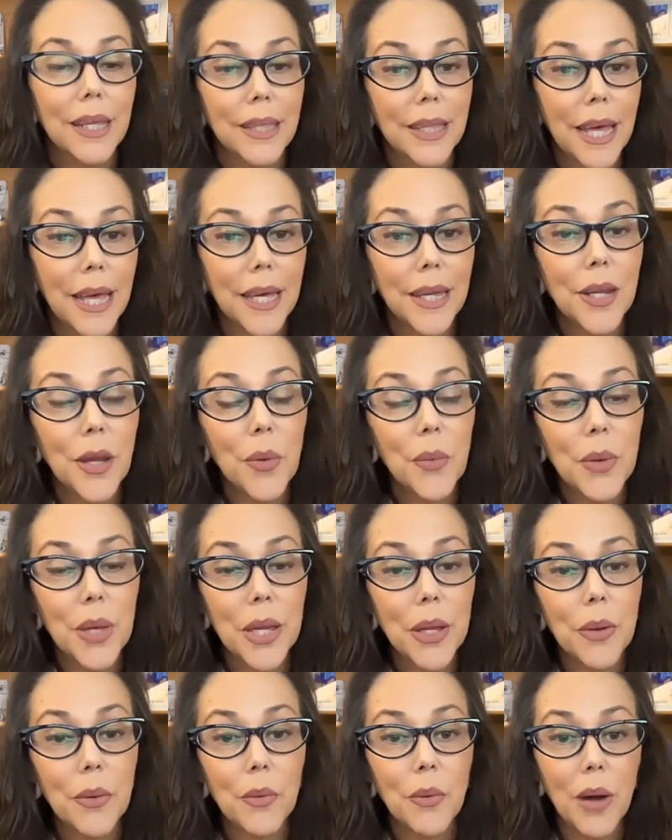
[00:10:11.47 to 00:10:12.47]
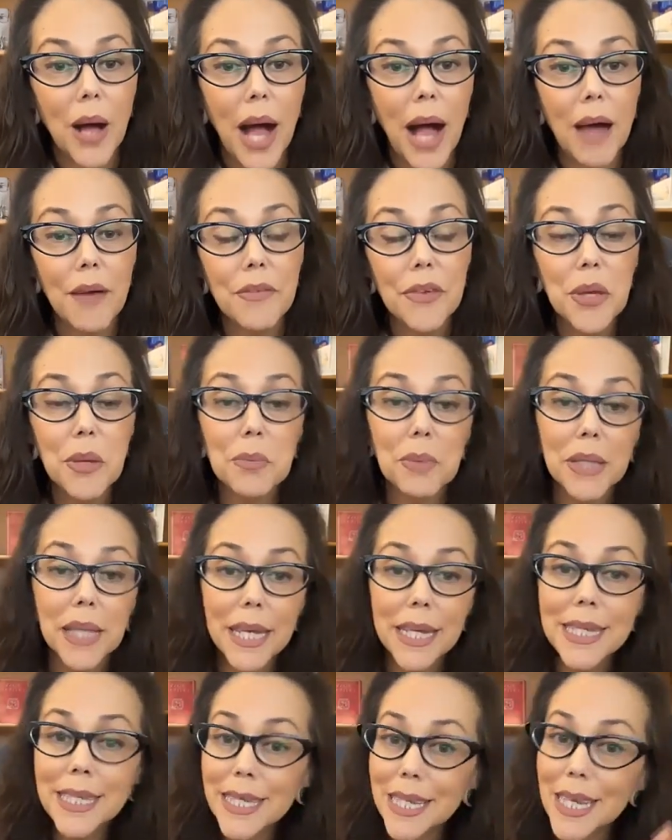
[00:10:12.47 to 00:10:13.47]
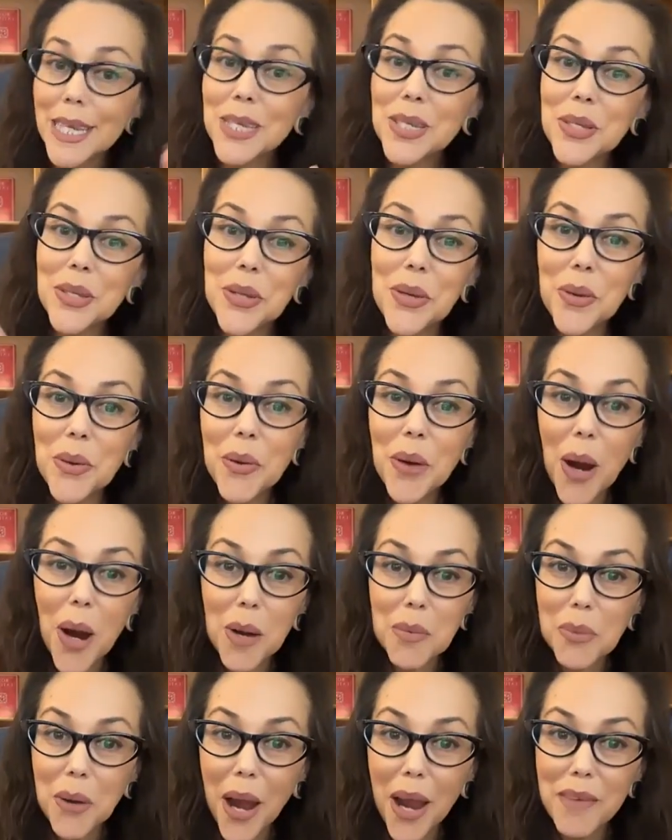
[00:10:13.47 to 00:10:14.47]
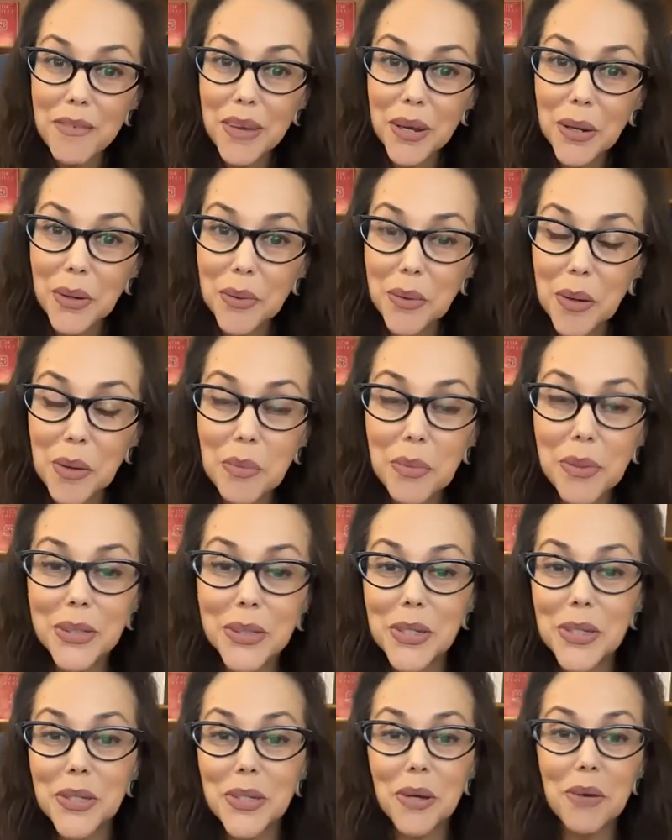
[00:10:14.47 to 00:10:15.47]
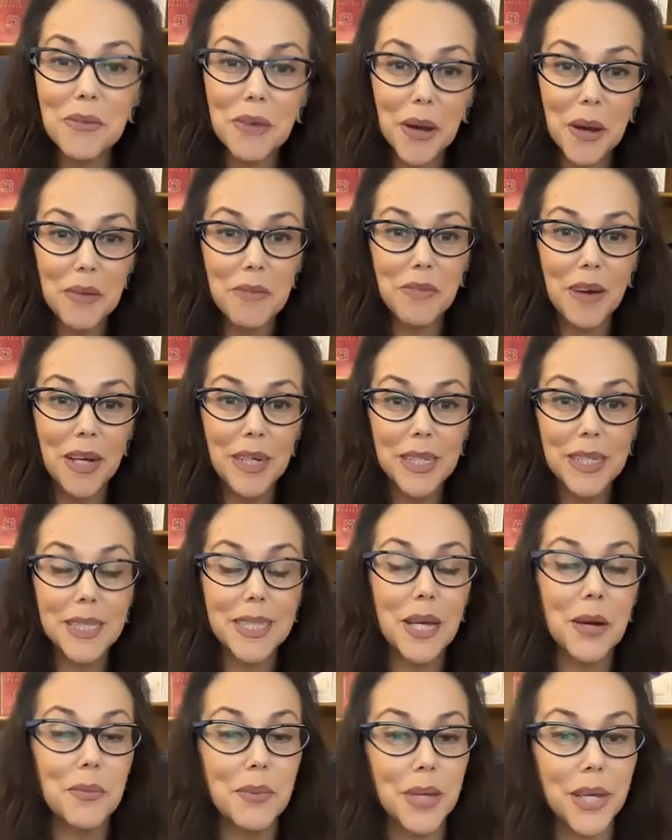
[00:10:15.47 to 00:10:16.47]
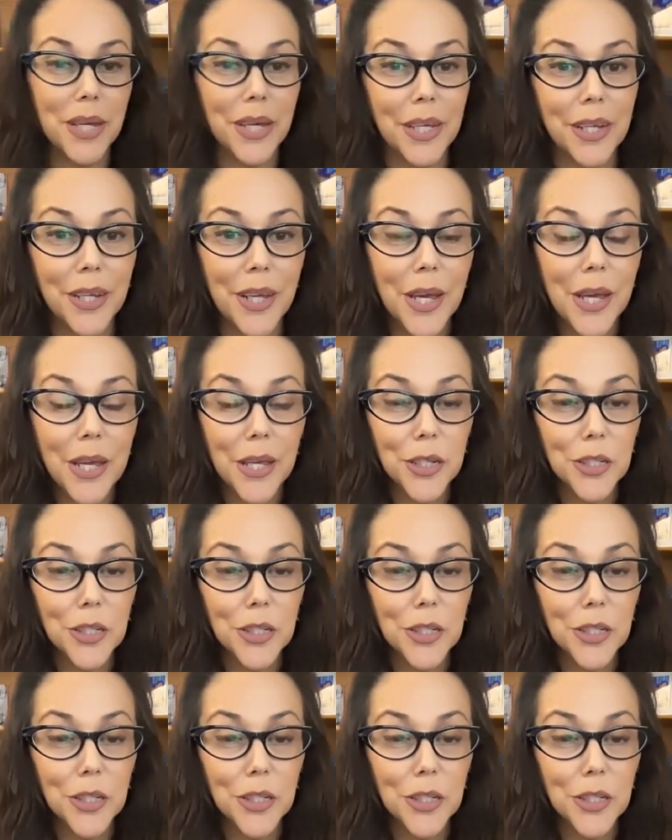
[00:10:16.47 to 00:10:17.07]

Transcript: Then we will have you placed into our private group, which is so very fun because then we could